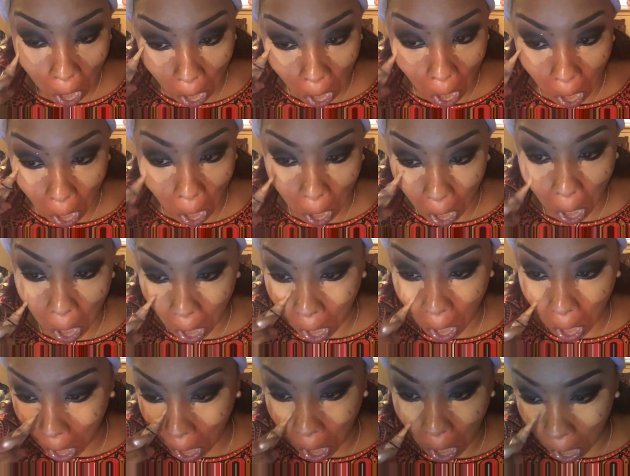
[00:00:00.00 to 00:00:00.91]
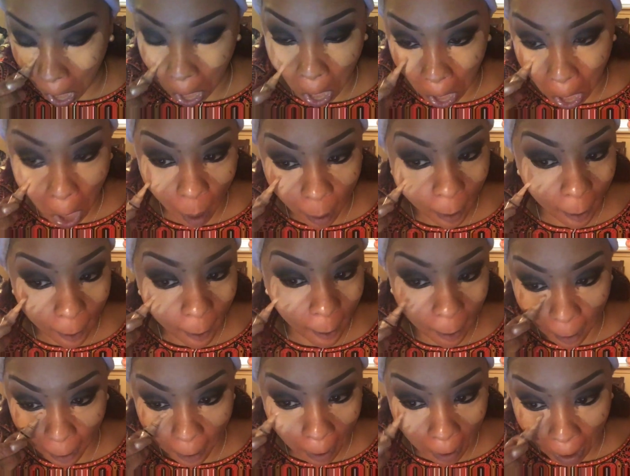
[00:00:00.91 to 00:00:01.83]
onto my
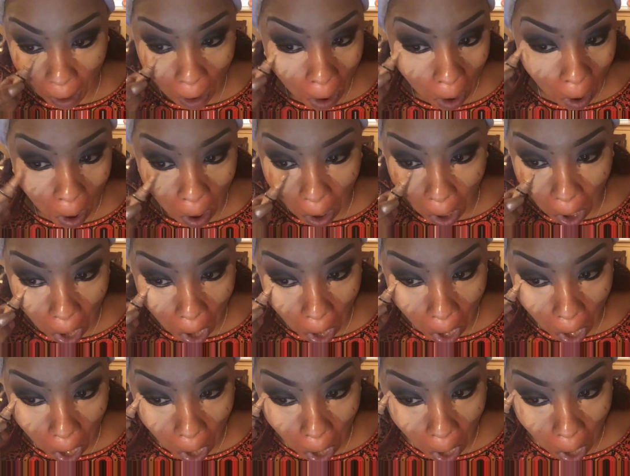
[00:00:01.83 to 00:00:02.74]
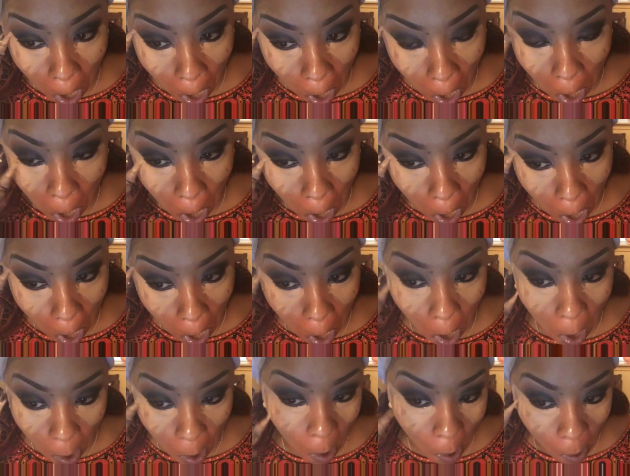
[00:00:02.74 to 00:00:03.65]
Cupid's bow, onto my chin,
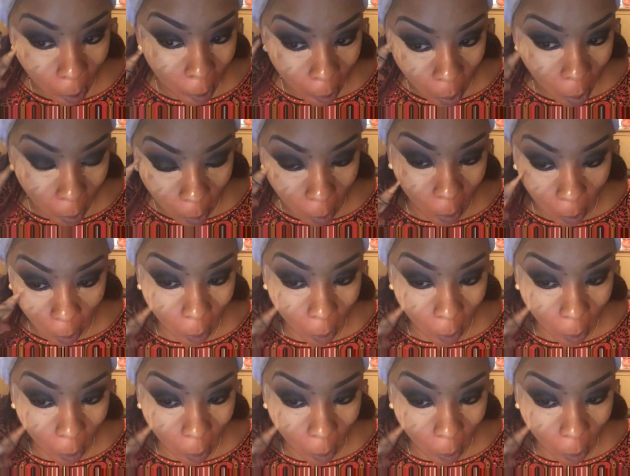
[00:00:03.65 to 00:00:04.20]
my